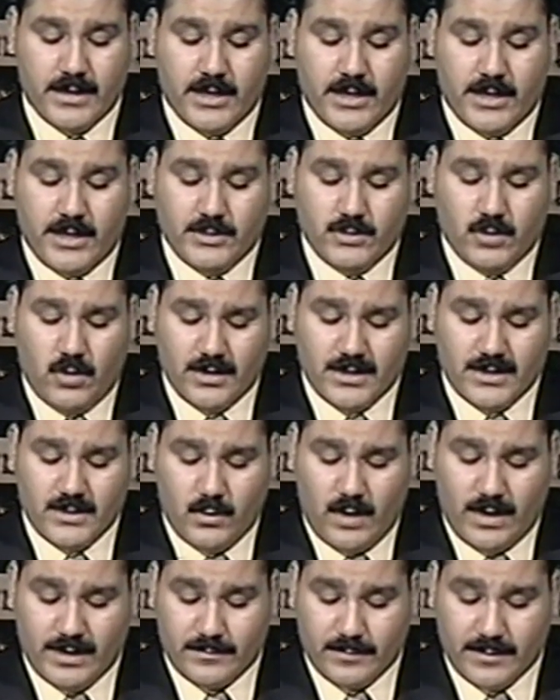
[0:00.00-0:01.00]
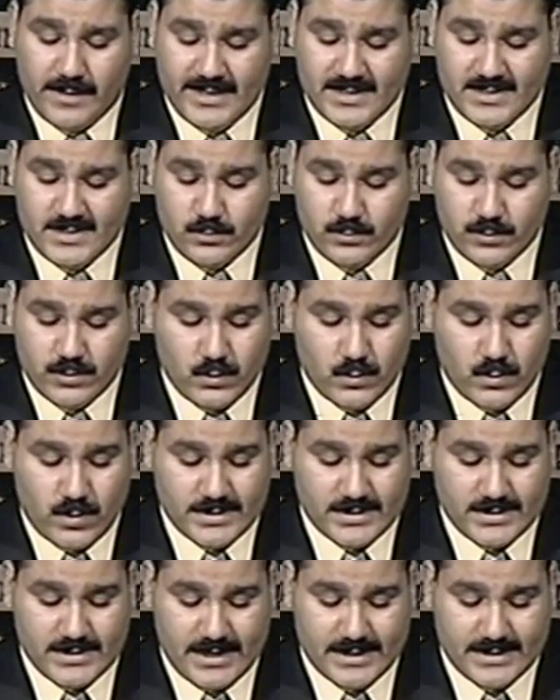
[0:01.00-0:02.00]
In only one place, which
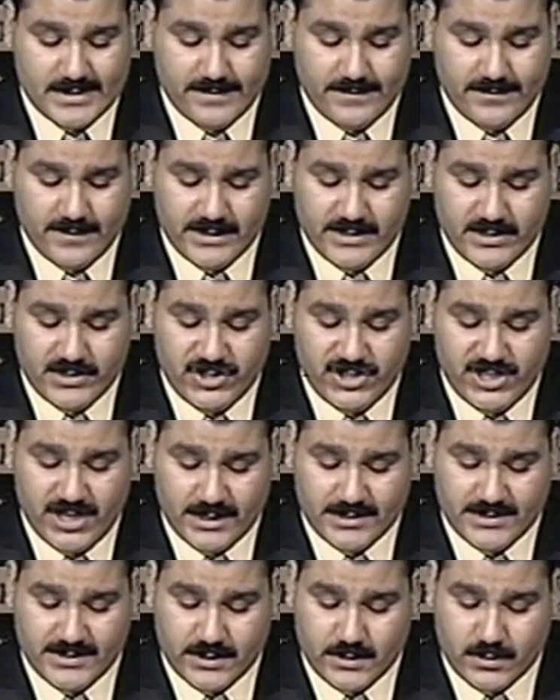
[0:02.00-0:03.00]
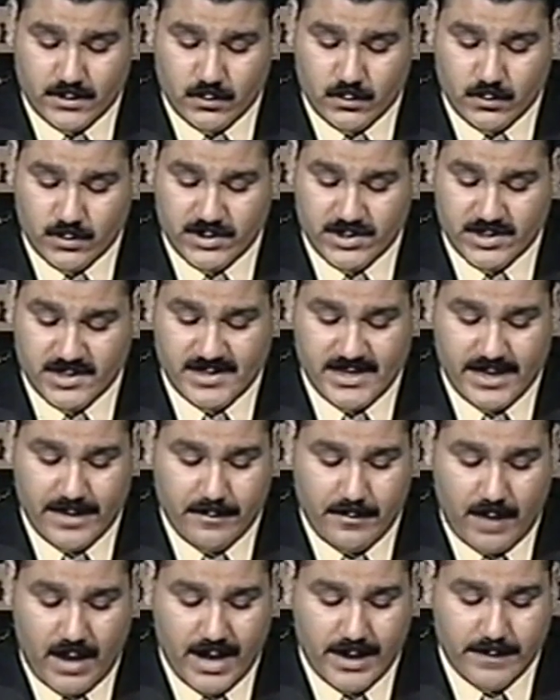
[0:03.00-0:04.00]
was a civilian shelter, which is
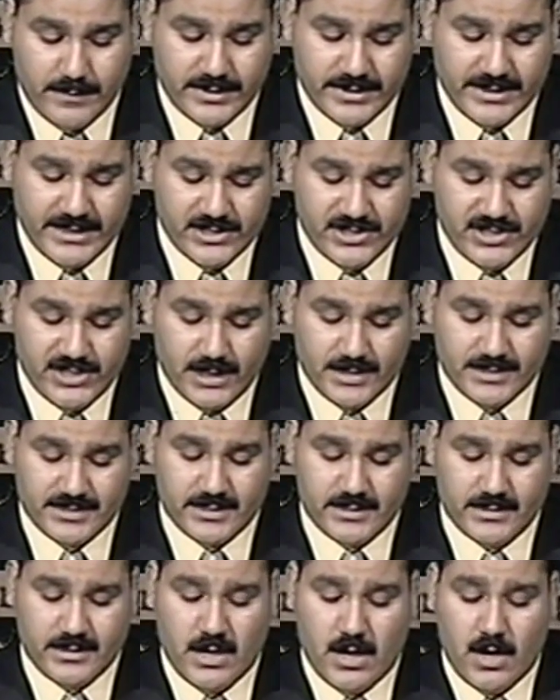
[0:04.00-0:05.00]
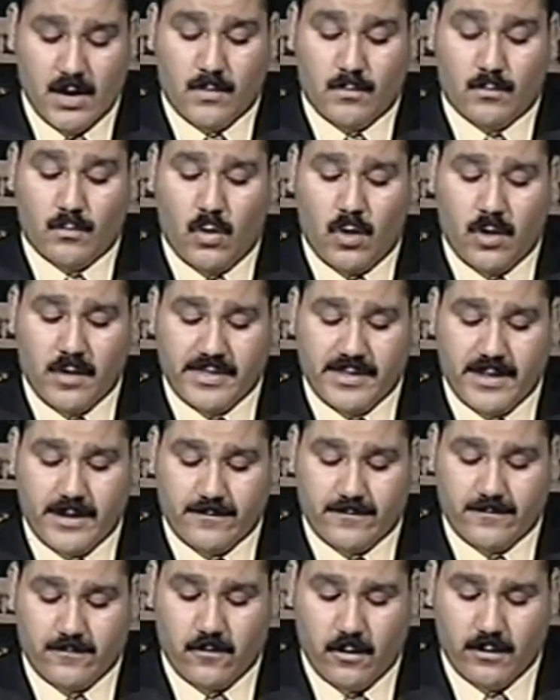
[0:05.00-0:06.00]
the Amaria shelter, more than
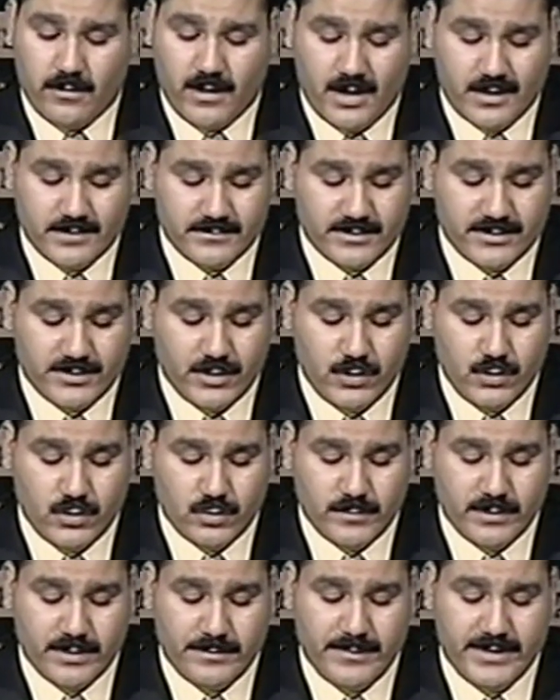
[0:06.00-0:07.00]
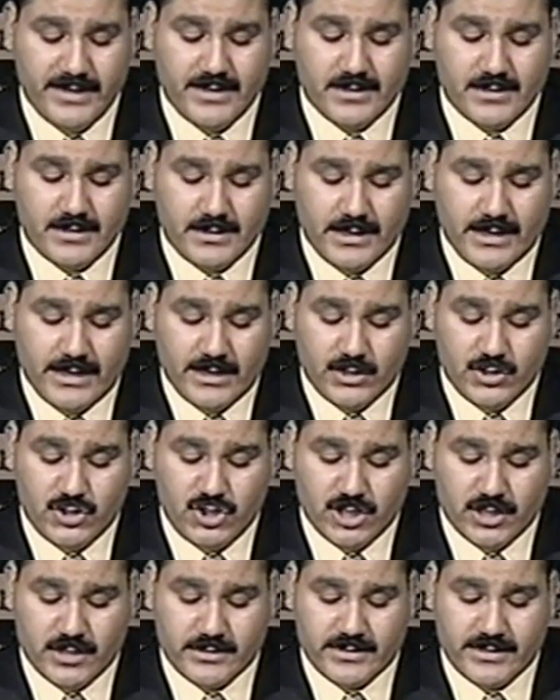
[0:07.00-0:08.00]
400 human beings,
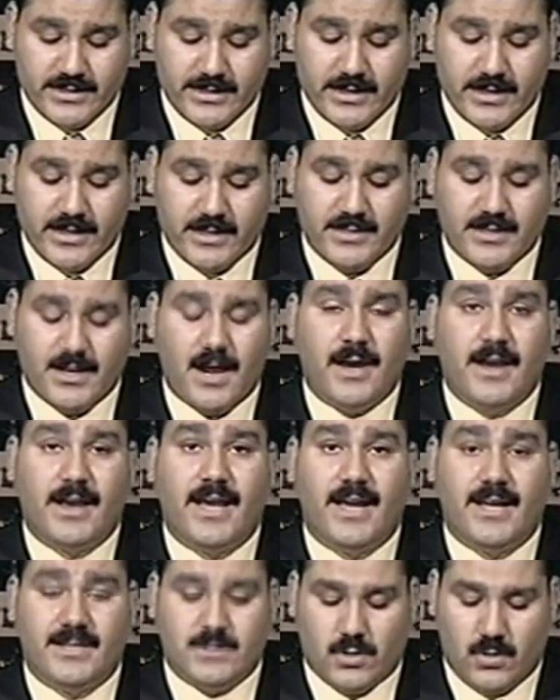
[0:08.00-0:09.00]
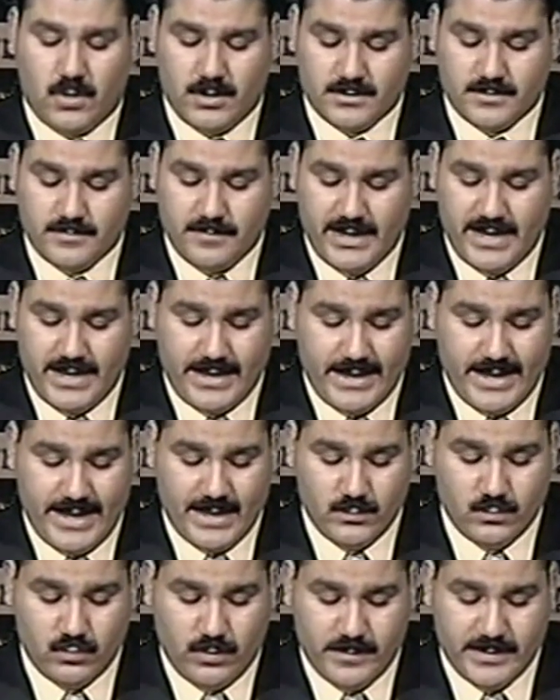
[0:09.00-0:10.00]
children, young and old men
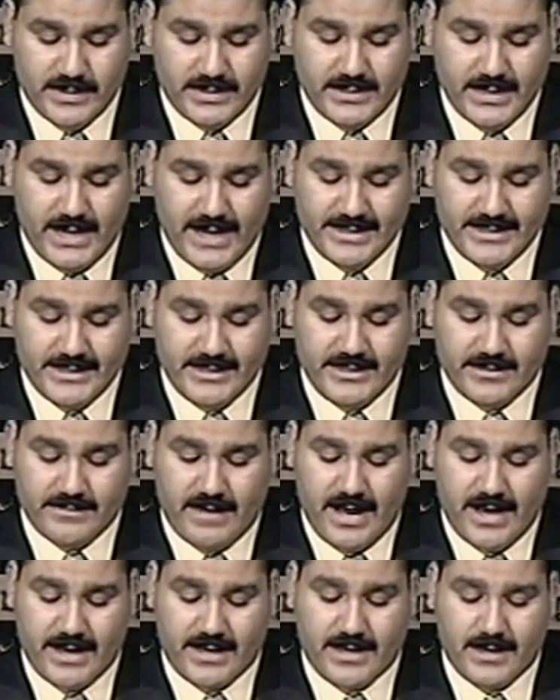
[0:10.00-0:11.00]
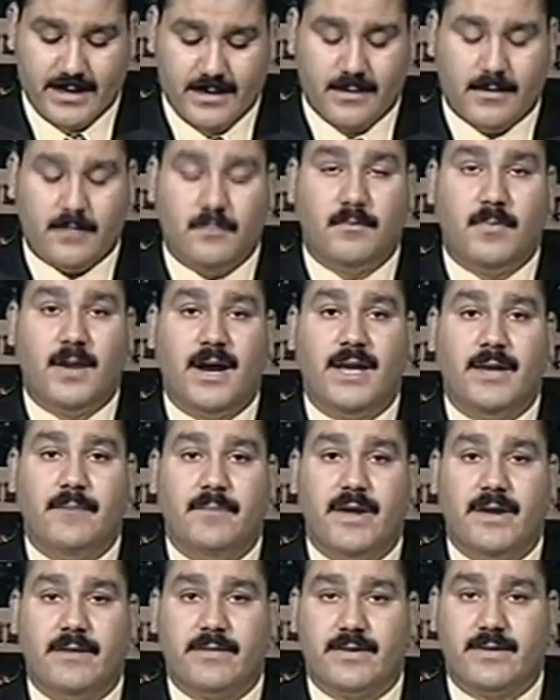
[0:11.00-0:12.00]
and women died in Iraq by
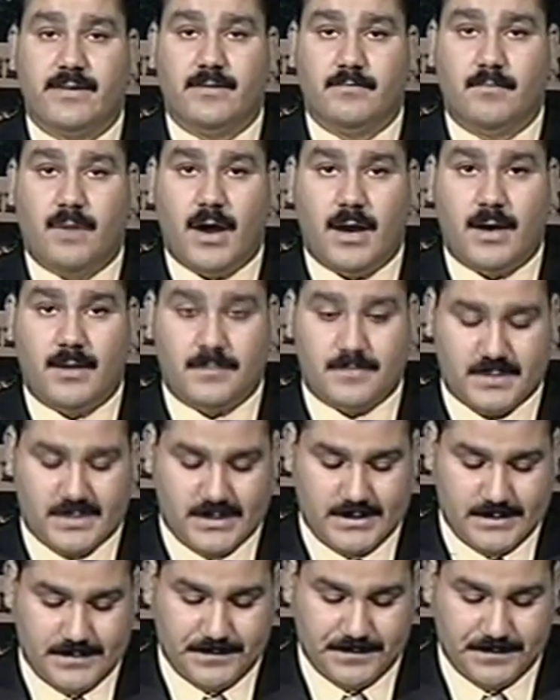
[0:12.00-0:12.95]
American bombs.